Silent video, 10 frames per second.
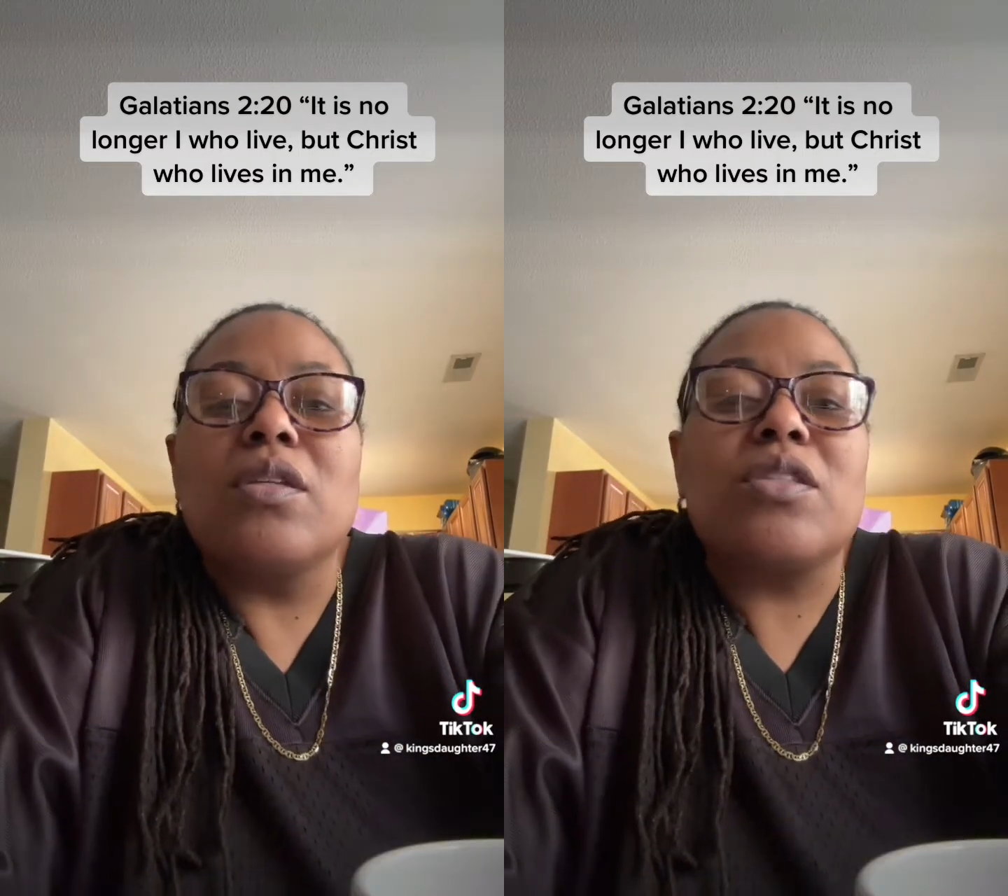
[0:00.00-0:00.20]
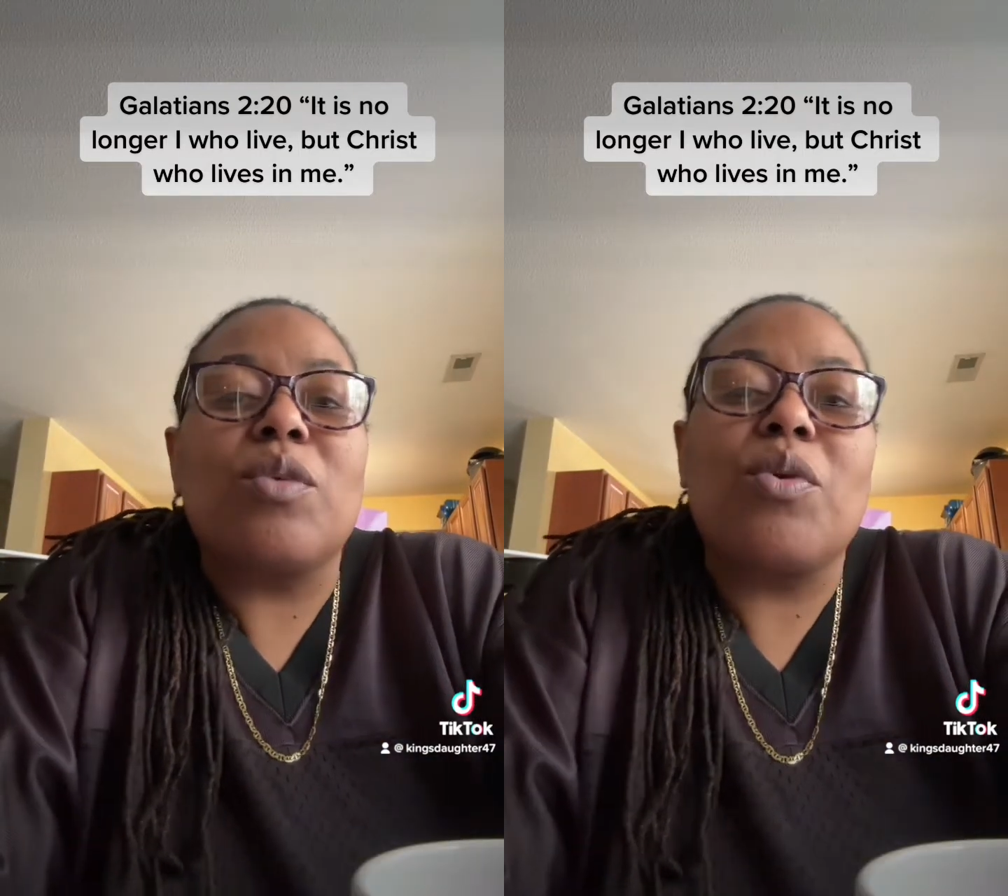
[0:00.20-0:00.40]

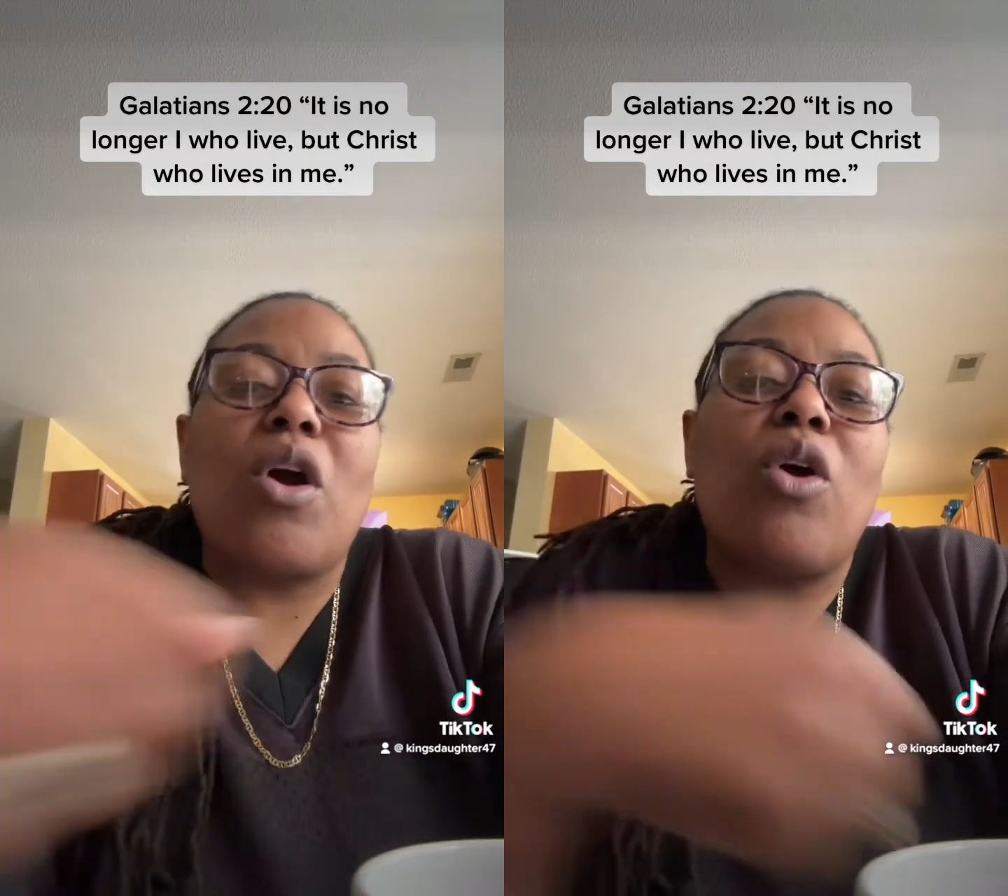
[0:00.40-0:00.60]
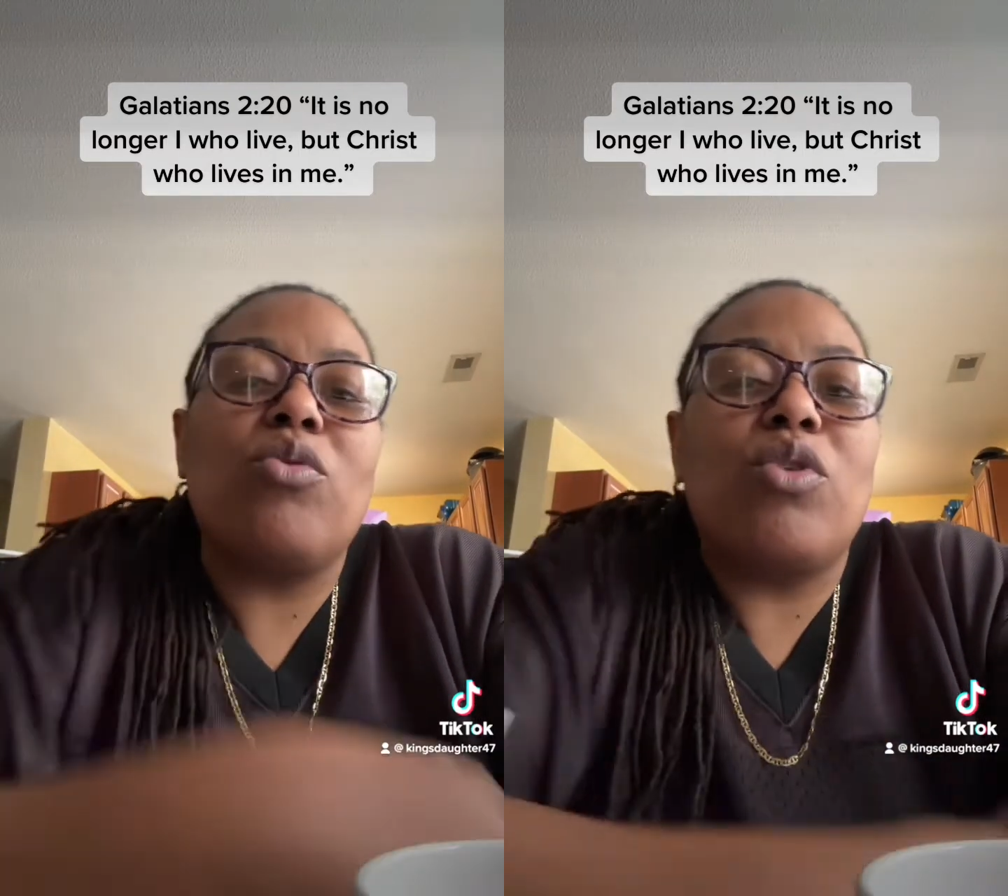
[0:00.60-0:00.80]
See, we
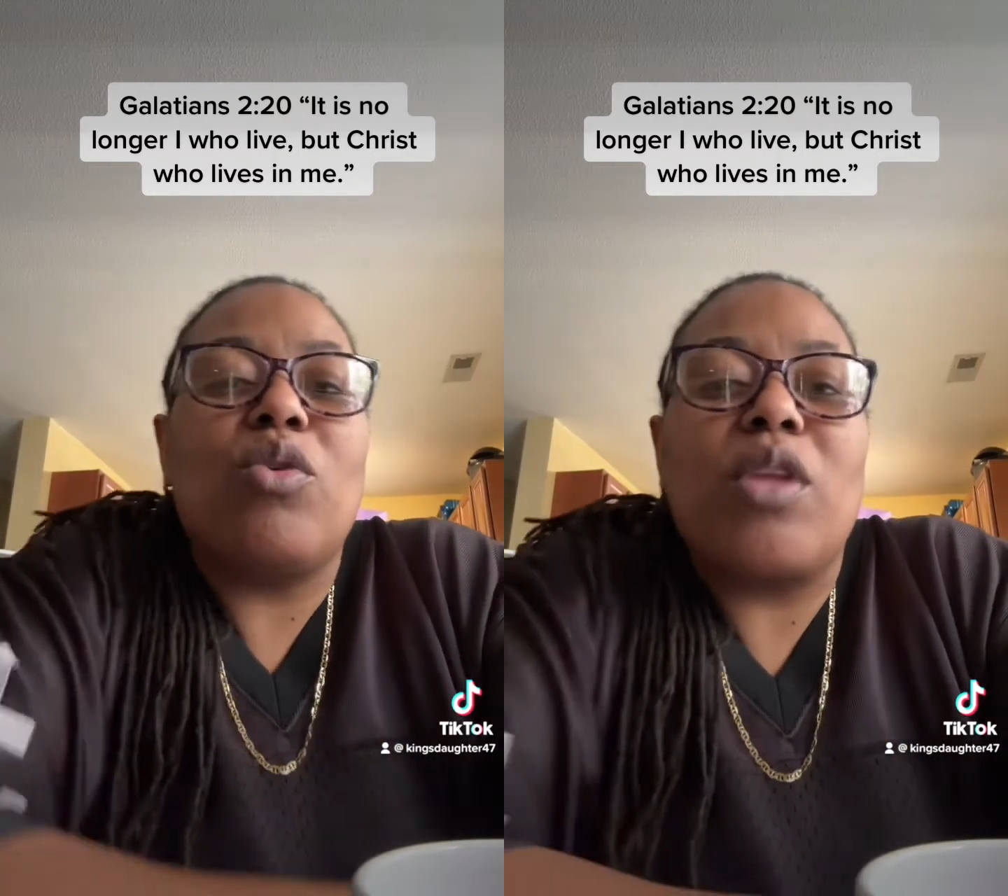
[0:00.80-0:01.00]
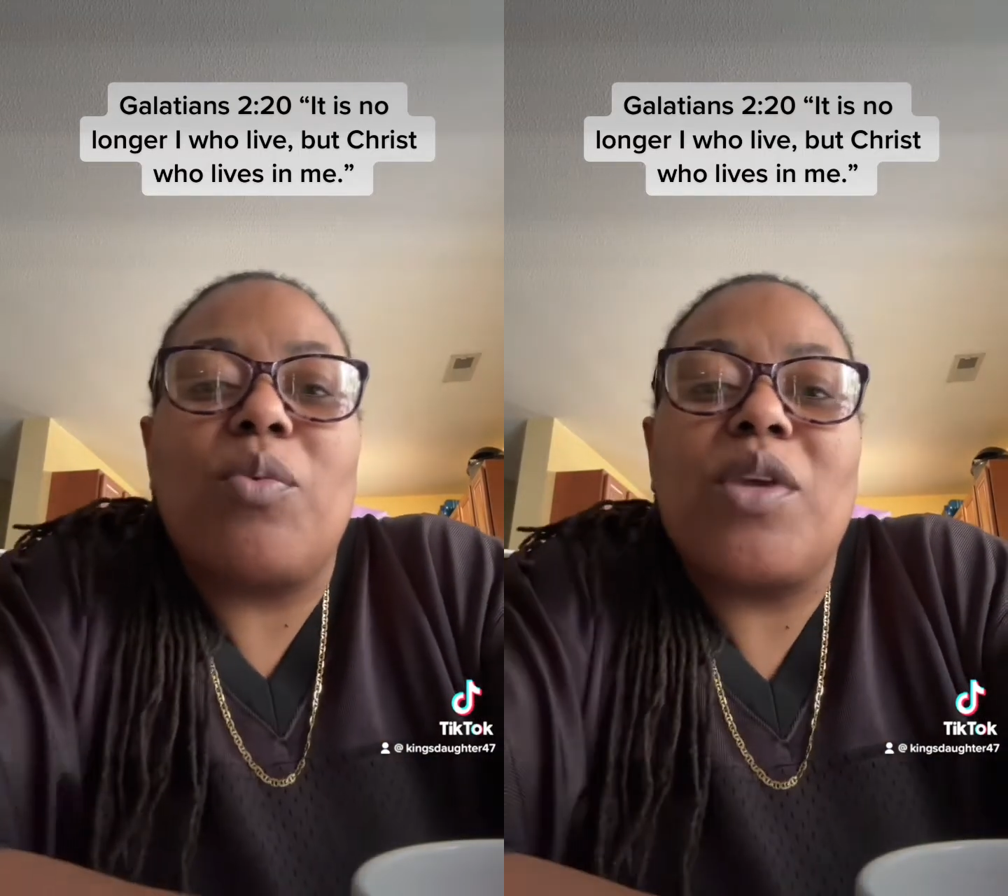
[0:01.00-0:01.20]
all
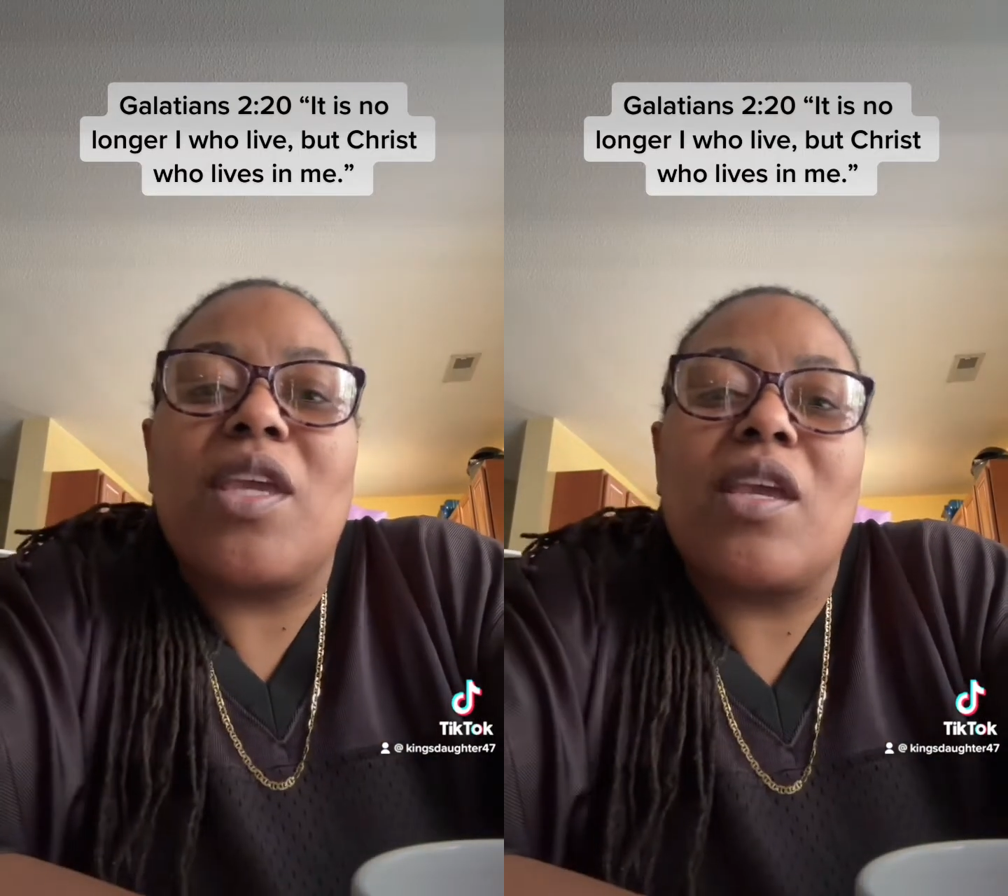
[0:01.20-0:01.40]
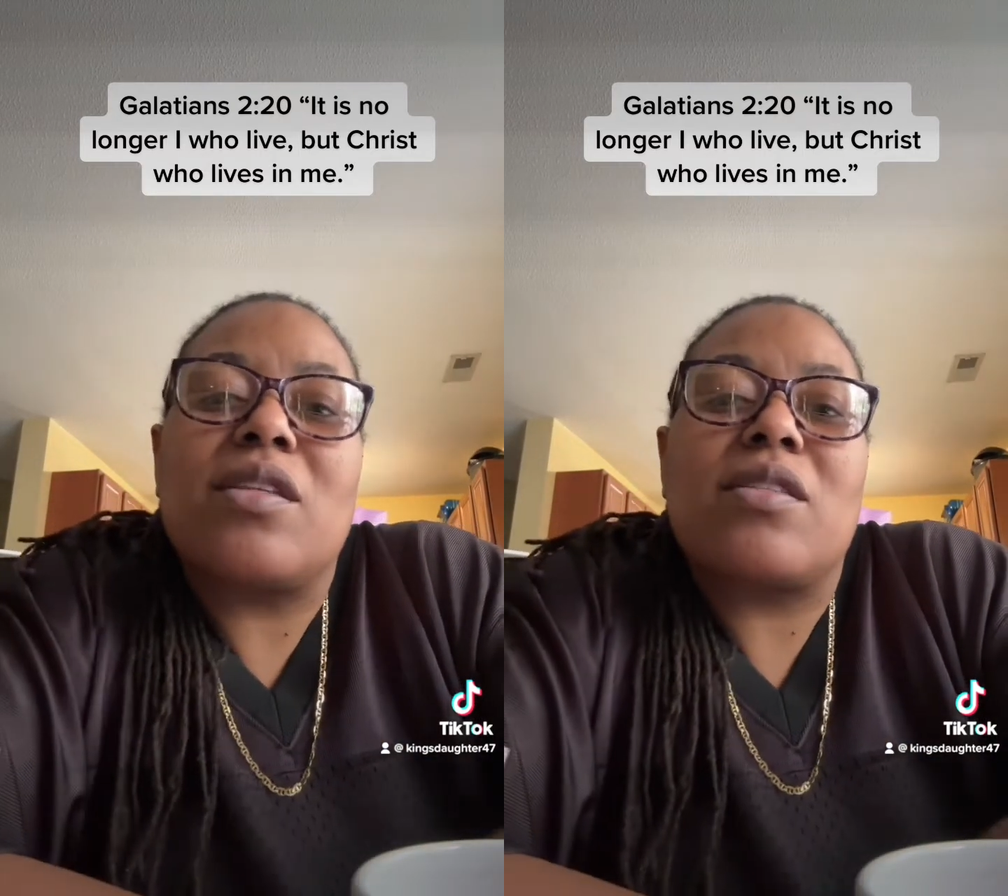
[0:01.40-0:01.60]
know that we can't